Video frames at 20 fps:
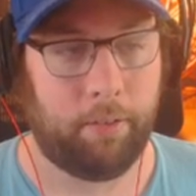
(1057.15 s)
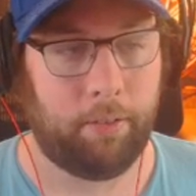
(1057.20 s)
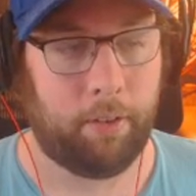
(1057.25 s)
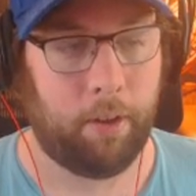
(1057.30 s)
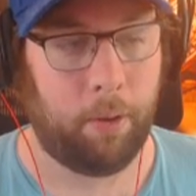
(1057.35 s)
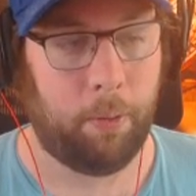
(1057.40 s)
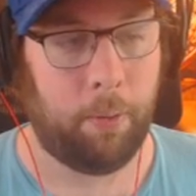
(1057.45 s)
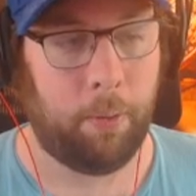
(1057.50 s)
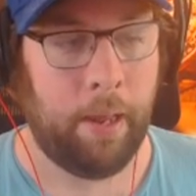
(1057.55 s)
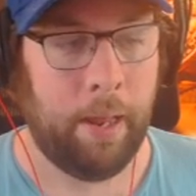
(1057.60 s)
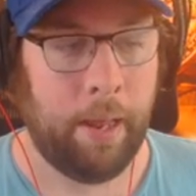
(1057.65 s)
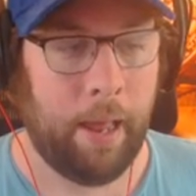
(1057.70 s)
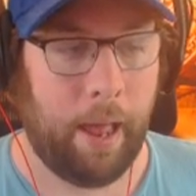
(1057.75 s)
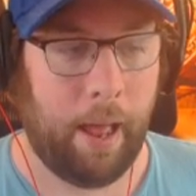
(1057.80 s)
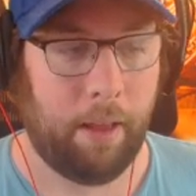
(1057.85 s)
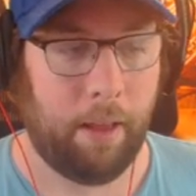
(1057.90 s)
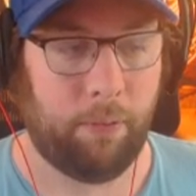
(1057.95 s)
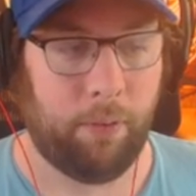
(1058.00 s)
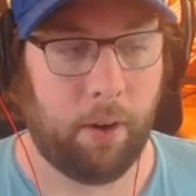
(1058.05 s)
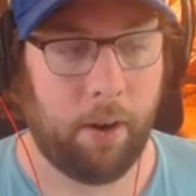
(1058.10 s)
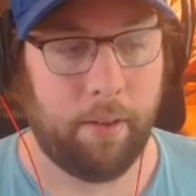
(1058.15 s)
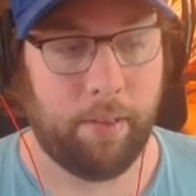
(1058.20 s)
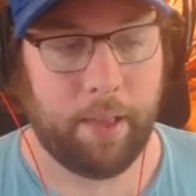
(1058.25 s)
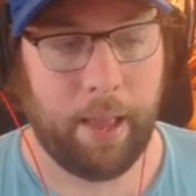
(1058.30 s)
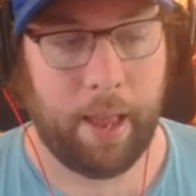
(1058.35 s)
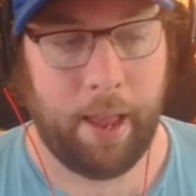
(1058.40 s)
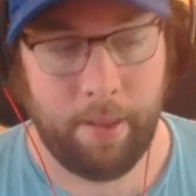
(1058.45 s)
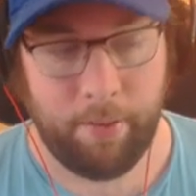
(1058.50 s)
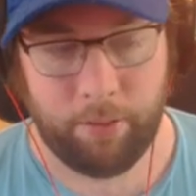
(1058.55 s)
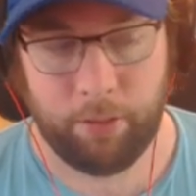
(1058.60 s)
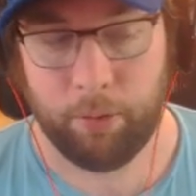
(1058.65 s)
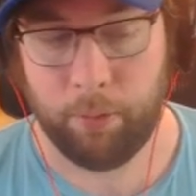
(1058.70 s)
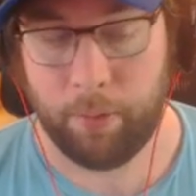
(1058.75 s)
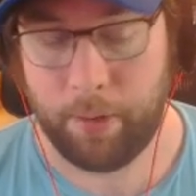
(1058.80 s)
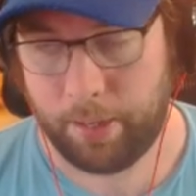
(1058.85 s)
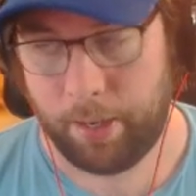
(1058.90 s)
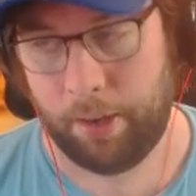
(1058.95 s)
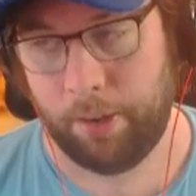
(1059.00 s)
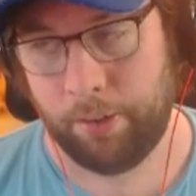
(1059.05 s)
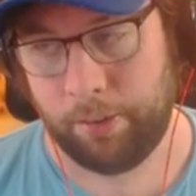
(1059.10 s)
So as far as
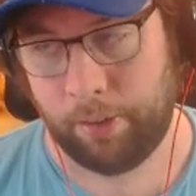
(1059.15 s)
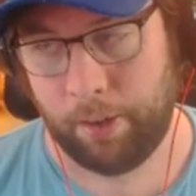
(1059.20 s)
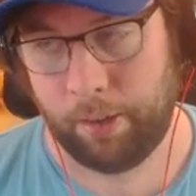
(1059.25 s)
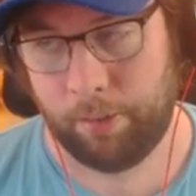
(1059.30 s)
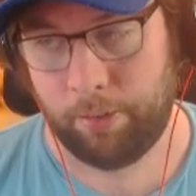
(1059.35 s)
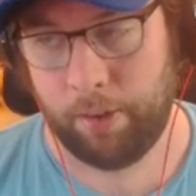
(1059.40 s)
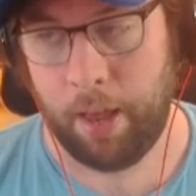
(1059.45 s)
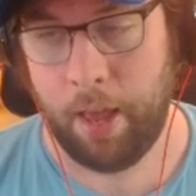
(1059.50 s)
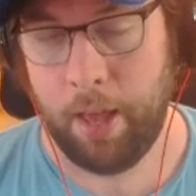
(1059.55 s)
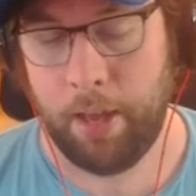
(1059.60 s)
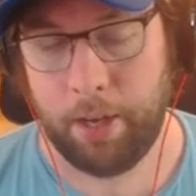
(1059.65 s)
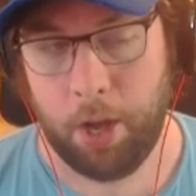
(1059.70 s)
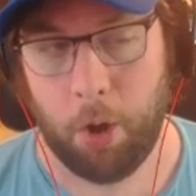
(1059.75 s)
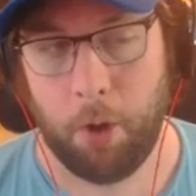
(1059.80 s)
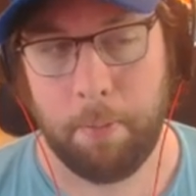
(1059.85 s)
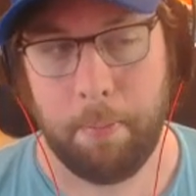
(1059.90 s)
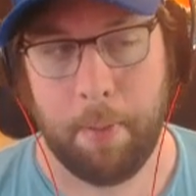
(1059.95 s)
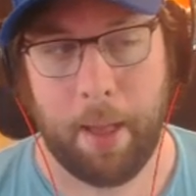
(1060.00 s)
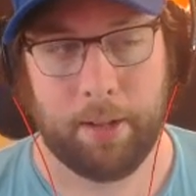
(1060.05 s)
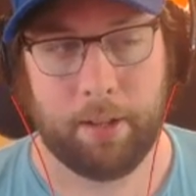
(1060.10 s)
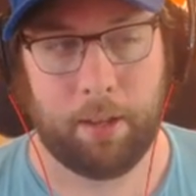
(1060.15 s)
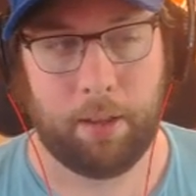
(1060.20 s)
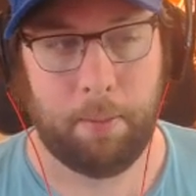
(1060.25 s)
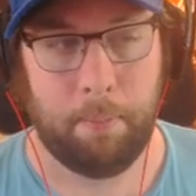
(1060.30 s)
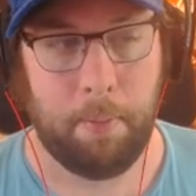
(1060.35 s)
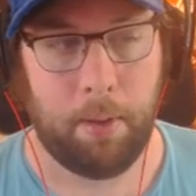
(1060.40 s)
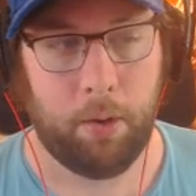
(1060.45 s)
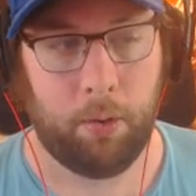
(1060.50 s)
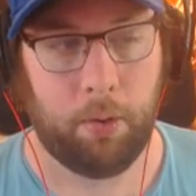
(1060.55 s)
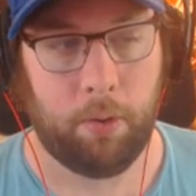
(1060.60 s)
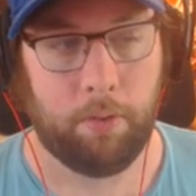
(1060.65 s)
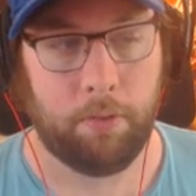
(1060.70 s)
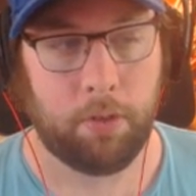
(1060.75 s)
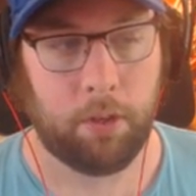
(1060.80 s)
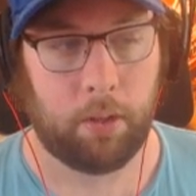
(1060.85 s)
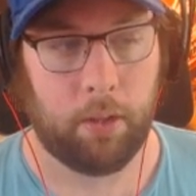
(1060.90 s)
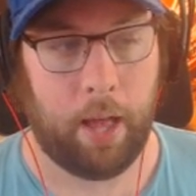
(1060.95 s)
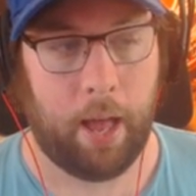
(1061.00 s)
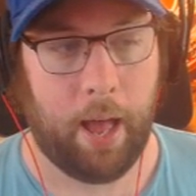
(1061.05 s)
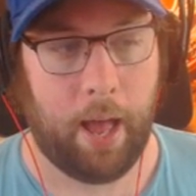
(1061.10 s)
history tells us, going back to the middle of
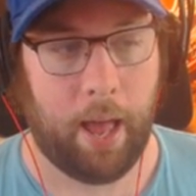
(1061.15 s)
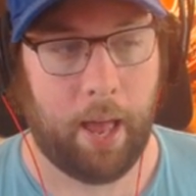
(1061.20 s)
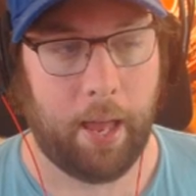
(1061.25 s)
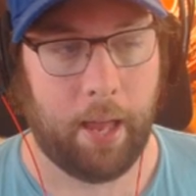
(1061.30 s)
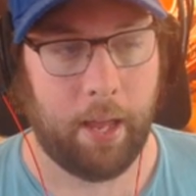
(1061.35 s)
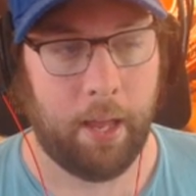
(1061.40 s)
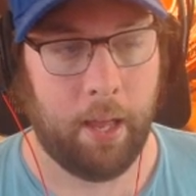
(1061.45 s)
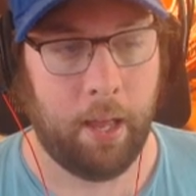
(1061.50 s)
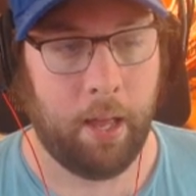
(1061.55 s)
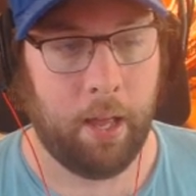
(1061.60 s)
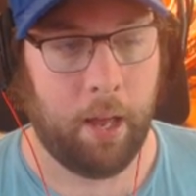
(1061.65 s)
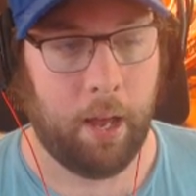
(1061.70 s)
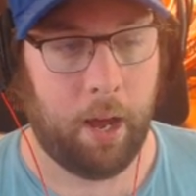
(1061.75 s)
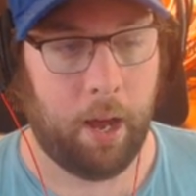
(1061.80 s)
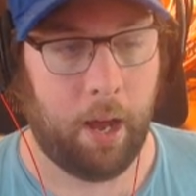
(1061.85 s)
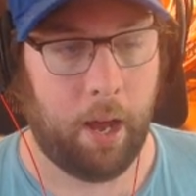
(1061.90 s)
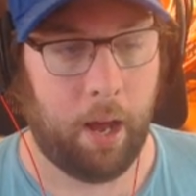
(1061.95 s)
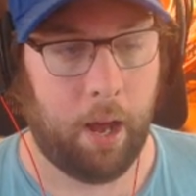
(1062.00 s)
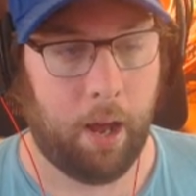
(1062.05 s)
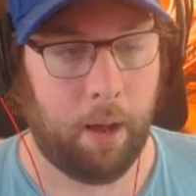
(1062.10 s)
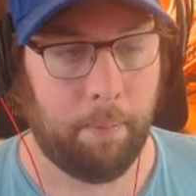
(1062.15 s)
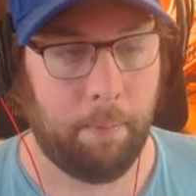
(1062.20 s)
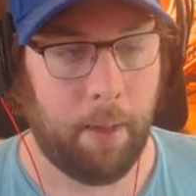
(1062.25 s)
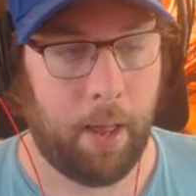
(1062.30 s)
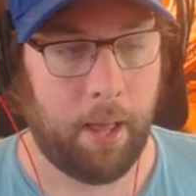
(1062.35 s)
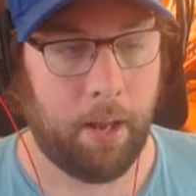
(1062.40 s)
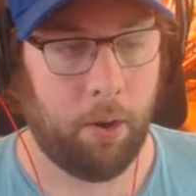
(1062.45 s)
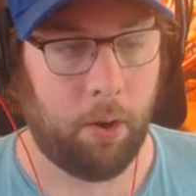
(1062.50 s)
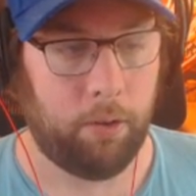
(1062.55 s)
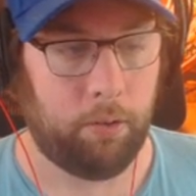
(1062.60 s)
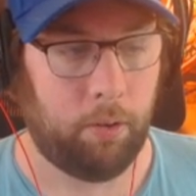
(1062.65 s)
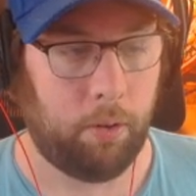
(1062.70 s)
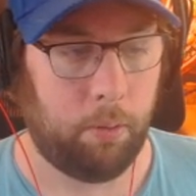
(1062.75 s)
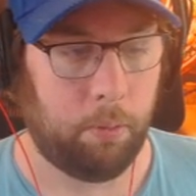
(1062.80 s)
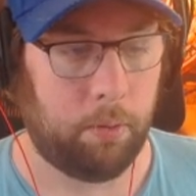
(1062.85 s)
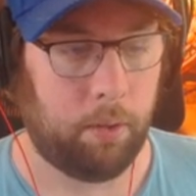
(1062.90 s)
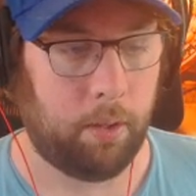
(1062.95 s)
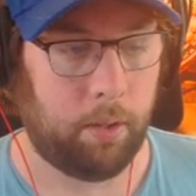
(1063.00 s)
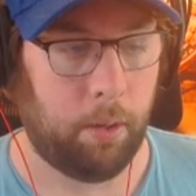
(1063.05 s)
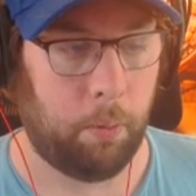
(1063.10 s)
July, and also
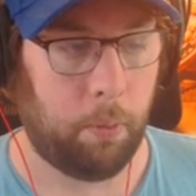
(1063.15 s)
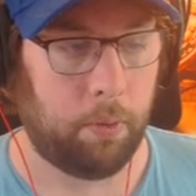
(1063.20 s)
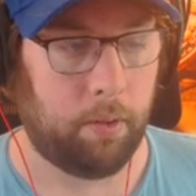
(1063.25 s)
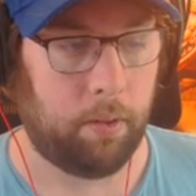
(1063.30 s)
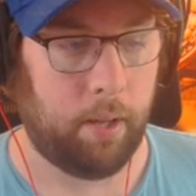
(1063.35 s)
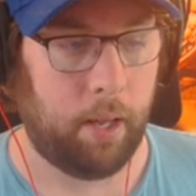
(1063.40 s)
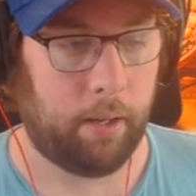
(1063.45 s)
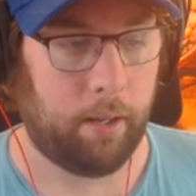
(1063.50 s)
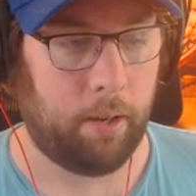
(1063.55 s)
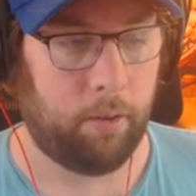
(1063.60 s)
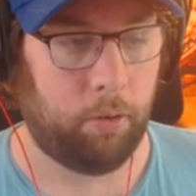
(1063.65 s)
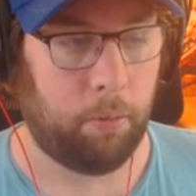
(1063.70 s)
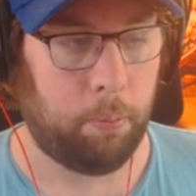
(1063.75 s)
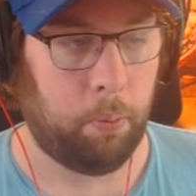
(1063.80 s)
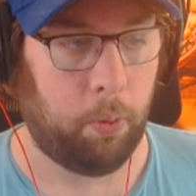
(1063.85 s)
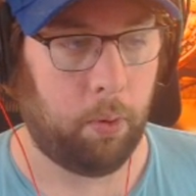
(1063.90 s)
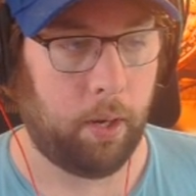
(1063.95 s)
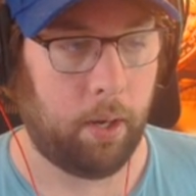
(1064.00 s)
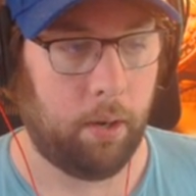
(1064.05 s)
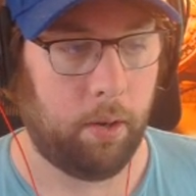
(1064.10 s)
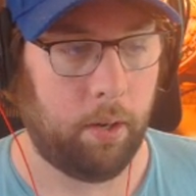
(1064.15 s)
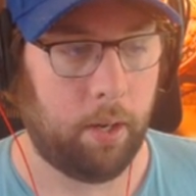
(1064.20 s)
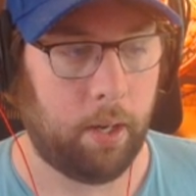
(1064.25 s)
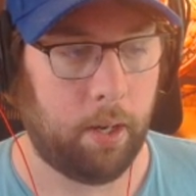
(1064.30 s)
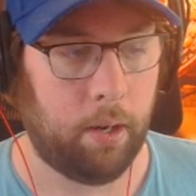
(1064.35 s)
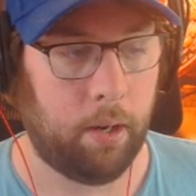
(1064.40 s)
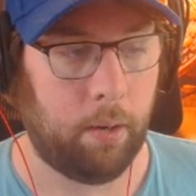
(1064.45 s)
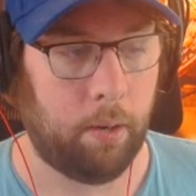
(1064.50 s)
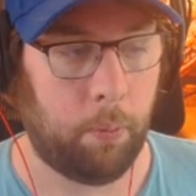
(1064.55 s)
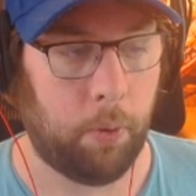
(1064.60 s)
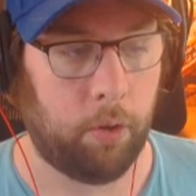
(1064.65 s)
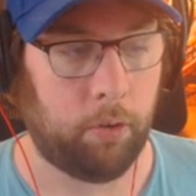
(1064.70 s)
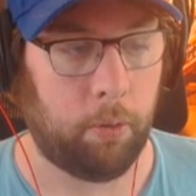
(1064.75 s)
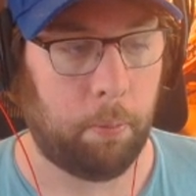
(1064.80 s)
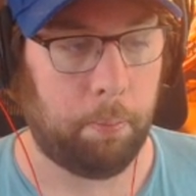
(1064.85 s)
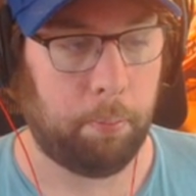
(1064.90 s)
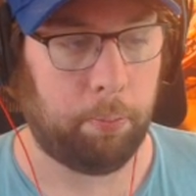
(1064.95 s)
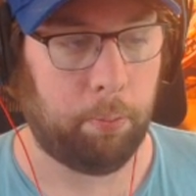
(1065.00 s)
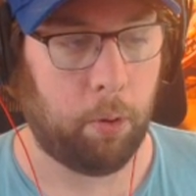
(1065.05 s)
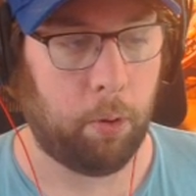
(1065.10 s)
there was a 10K support here and here, and we also
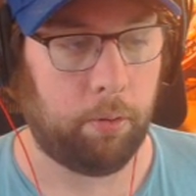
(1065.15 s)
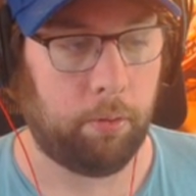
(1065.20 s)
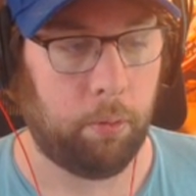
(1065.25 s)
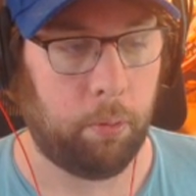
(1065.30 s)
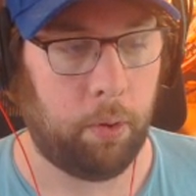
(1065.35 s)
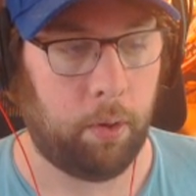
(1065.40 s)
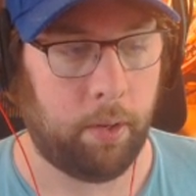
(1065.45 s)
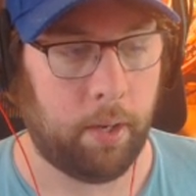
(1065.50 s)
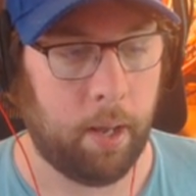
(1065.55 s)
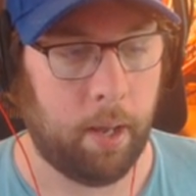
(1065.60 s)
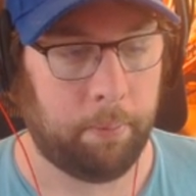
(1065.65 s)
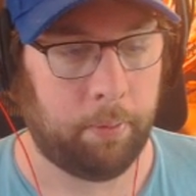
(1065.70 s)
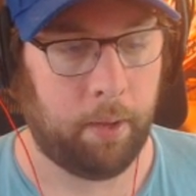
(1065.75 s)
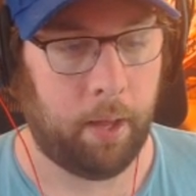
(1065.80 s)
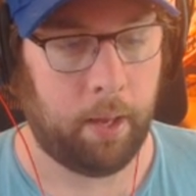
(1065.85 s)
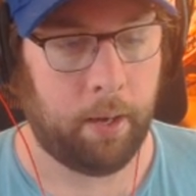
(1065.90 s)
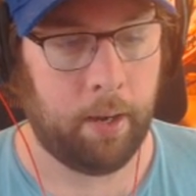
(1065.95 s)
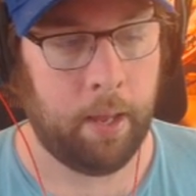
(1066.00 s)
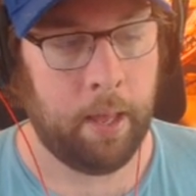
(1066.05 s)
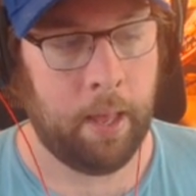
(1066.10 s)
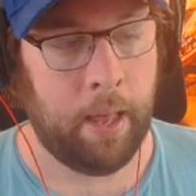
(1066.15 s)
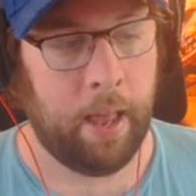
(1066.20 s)
broke through it on the upside.